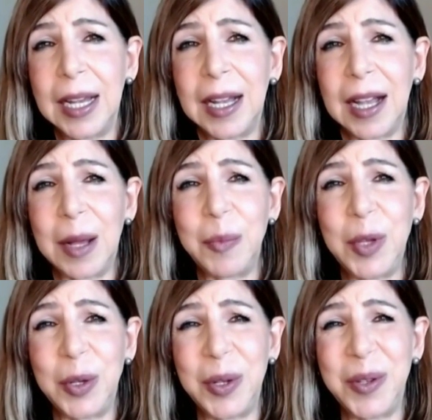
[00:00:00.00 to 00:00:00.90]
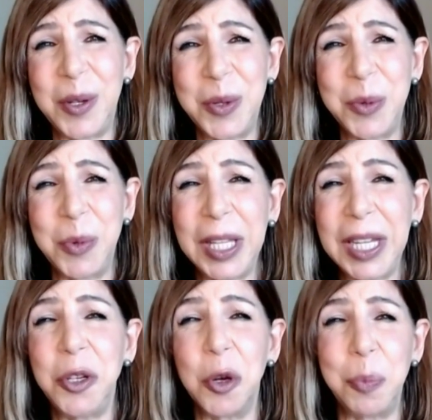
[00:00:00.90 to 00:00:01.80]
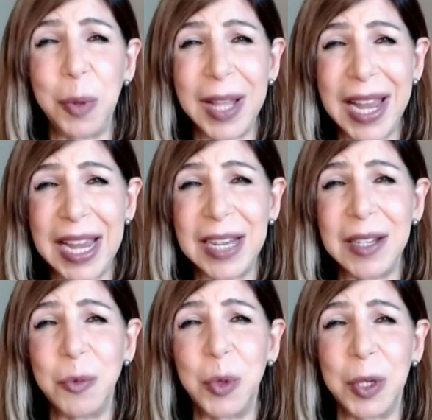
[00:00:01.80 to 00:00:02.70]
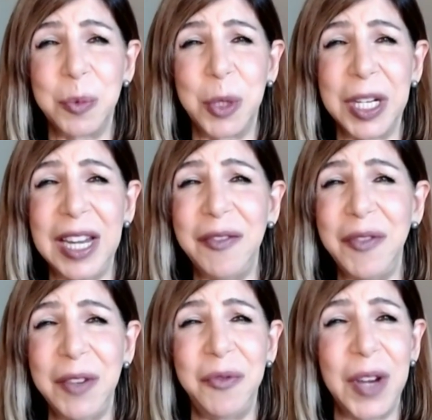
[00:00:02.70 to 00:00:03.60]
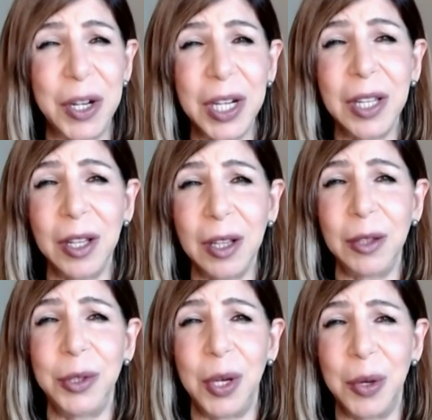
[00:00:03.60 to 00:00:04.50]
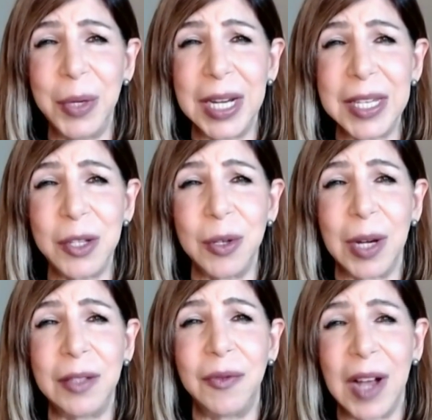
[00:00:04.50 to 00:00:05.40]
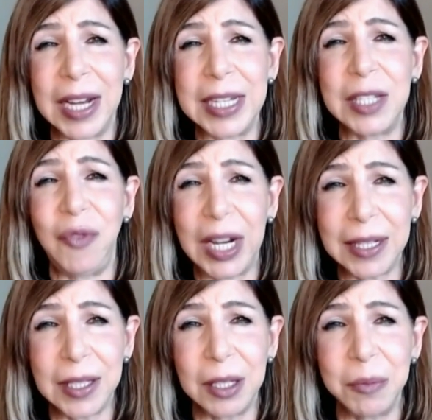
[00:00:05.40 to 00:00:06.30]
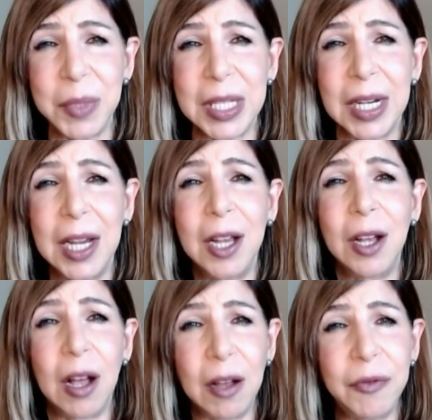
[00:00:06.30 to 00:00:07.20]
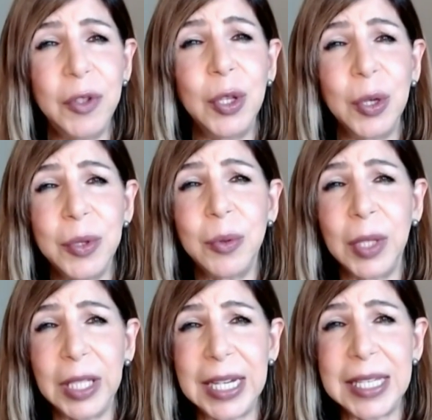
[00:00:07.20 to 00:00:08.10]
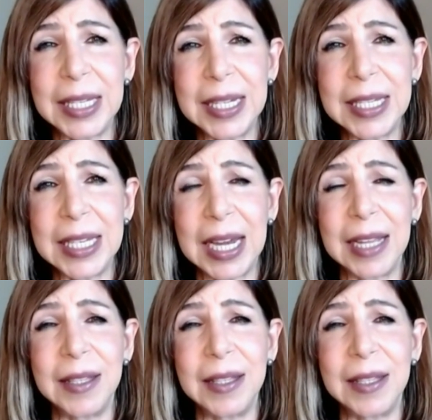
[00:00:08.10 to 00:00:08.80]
There's really no plan. We're given very little notice to advise victims of those releases, and